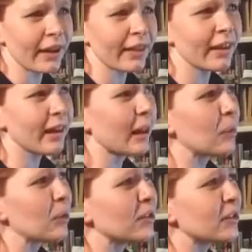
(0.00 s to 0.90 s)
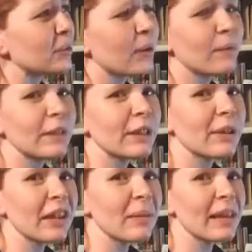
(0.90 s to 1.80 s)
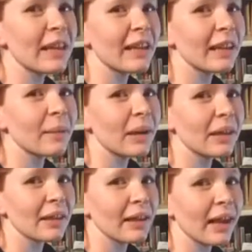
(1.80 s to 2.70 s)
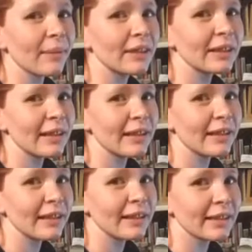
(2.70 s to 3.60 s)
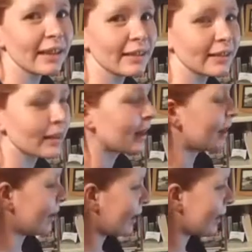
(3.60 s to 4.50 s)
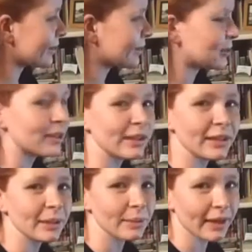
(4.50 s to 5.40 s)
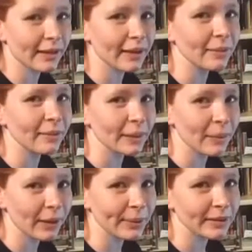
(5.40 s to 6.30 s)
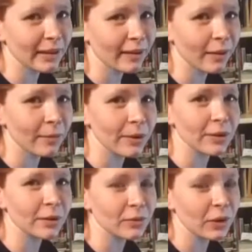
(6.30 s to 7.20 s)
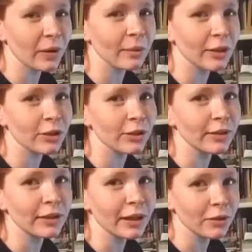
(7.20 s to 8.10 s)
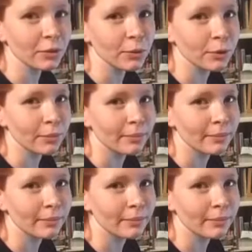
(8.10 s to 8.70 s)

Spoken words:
I think I posted one video at the beginning of the month and haven't done anything since. As you can hear, my lovely parents that love each other very much are in the other room.